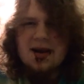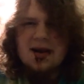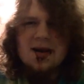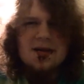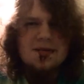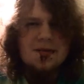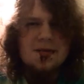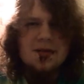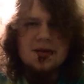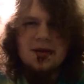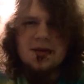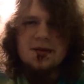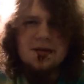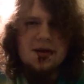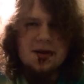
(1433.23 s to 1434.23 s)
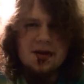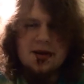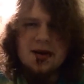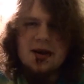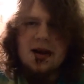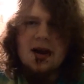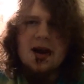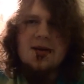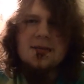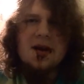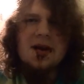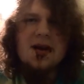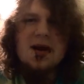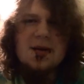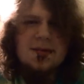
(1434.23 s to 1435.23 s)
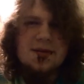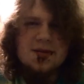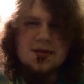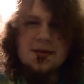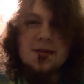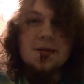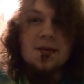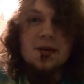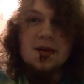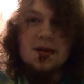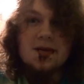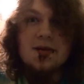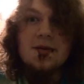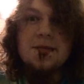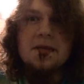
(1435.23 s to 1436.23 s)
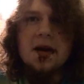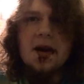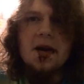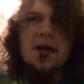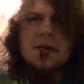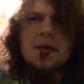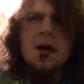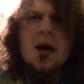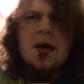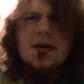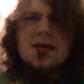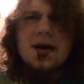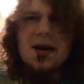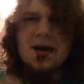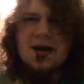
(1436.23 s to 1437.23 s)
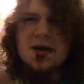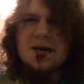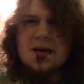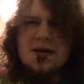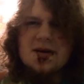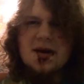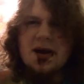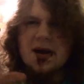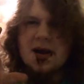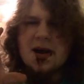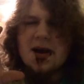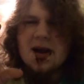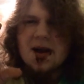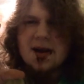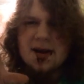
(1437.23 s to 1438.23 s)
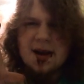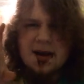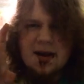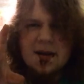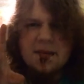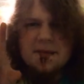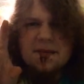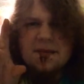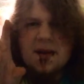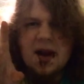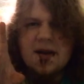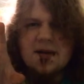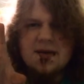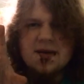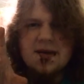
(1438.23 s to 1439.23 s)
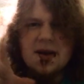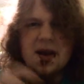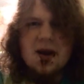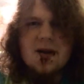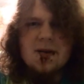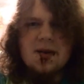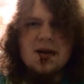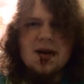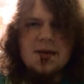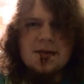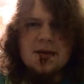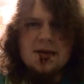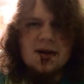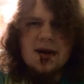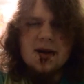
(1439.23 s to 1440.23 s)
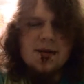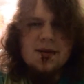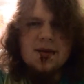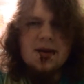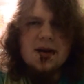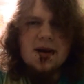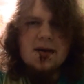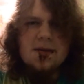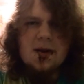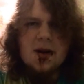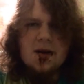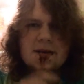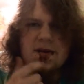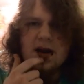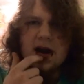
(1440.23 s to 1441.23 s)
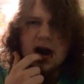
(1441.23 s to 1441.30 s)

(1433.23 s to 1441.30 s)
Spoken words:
It's really weird. And my nipples are like super hairy. They were always hairy. They're always like I had like 5 inches of hair on my nipples. I never cut them off.